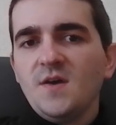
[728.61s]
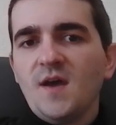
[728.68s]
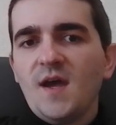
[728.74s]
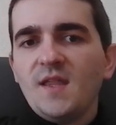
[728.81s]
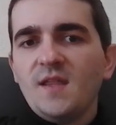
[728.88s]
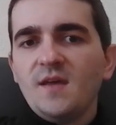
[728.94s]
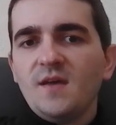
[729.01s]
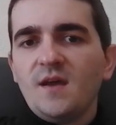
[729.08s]

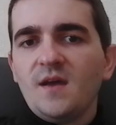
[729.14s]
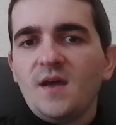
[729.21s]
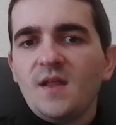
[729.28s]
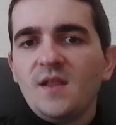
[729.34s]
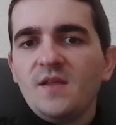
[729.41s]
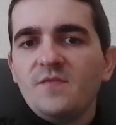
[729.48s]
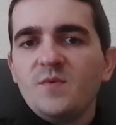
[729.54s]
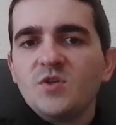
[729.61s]

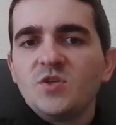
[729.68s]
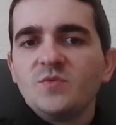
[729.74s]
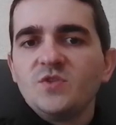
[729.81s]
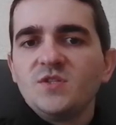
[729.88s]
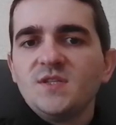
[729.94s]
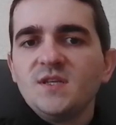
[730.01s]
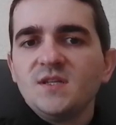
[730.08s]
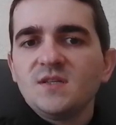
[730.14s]
And if bishop
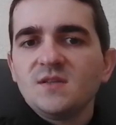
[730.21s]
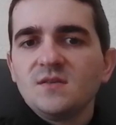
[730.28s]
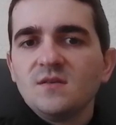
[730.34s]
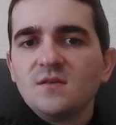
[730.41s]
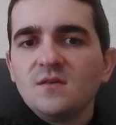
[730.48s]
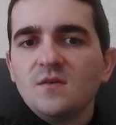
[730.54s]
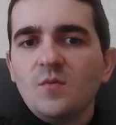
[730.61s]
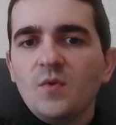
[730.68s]
g6,
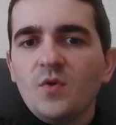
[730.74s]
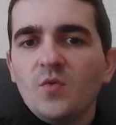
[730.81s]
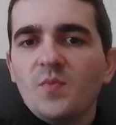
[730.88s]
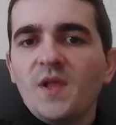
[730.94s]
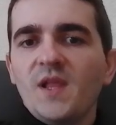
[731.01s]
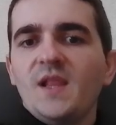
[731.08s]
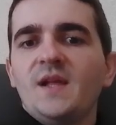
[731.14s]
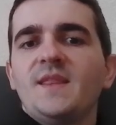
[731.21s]
we could
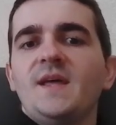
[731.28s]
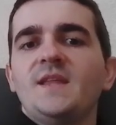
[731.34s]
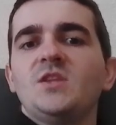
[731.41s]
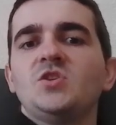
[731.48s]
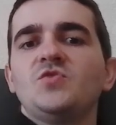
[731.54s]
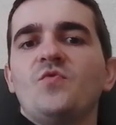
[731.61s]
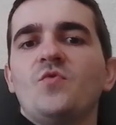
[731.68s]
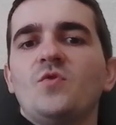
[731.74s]
play like knight
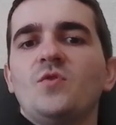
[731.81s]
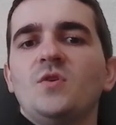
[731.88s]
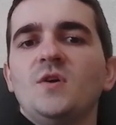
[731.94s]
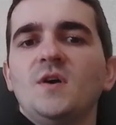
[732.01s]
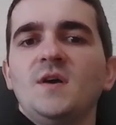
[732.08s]
h4.